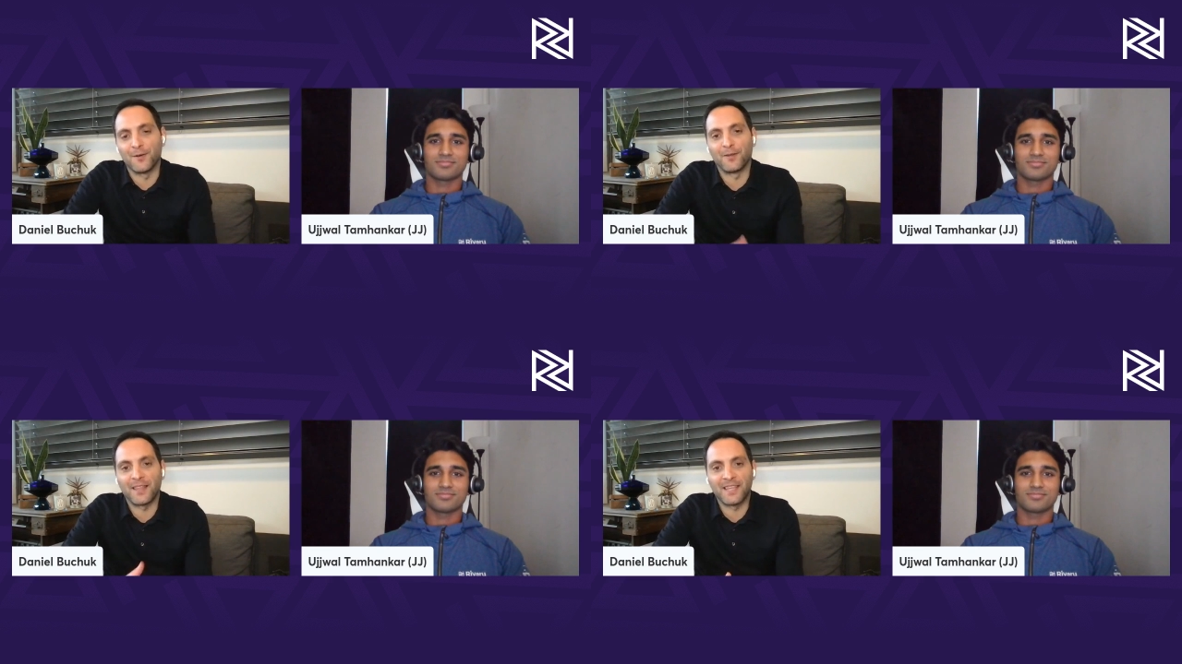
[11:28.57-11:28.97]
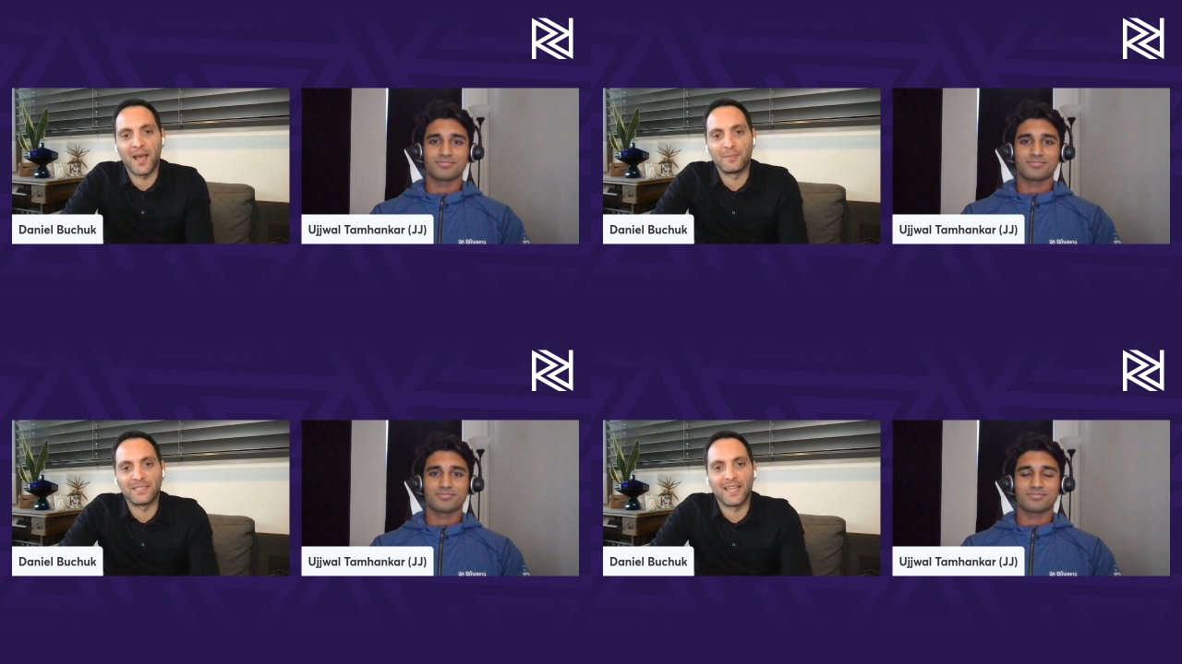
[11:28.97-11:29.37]
Speaker 1: you know, like
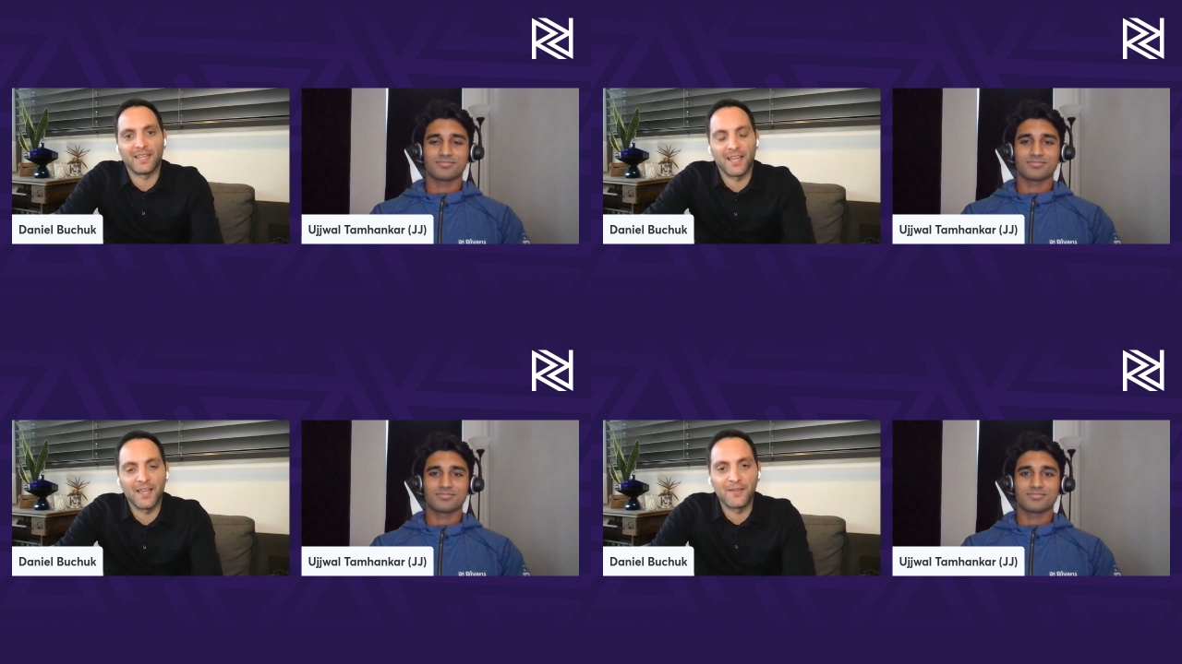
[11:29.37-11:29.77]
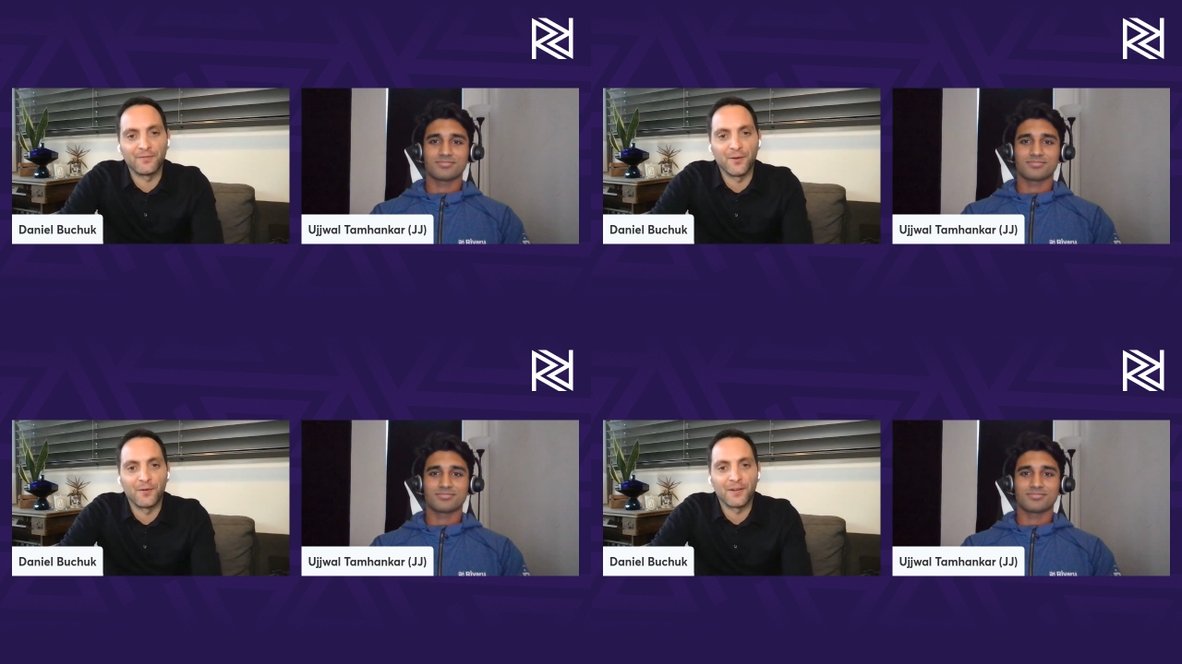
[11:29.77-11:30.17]
the uptake uh,
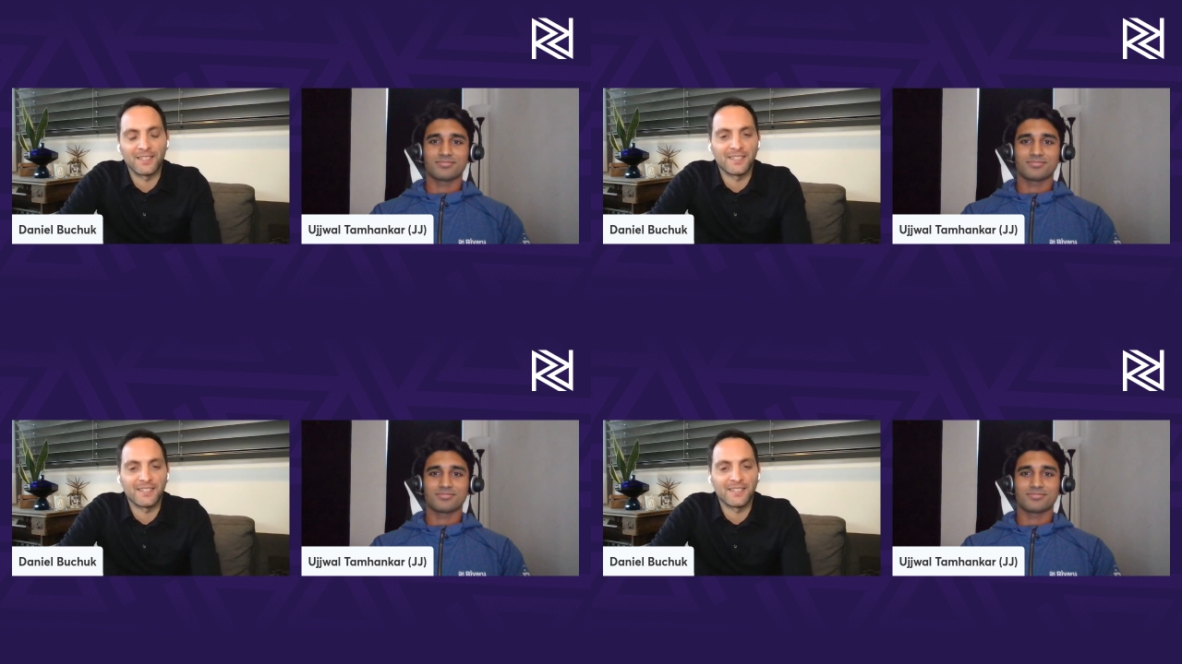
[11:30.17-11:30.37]
for